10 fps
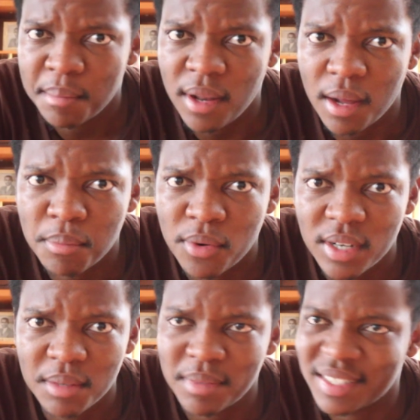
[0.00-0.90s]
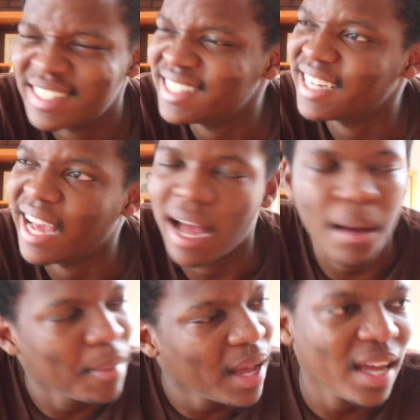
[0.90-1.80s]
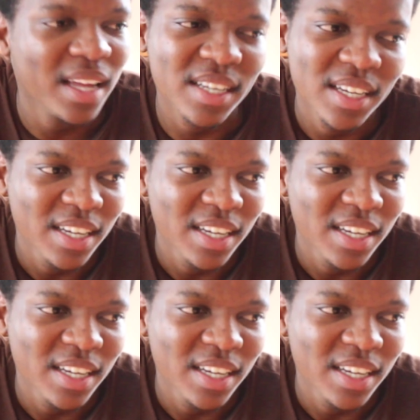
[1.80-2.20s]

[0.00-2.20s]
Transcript: plot point, but nah, man.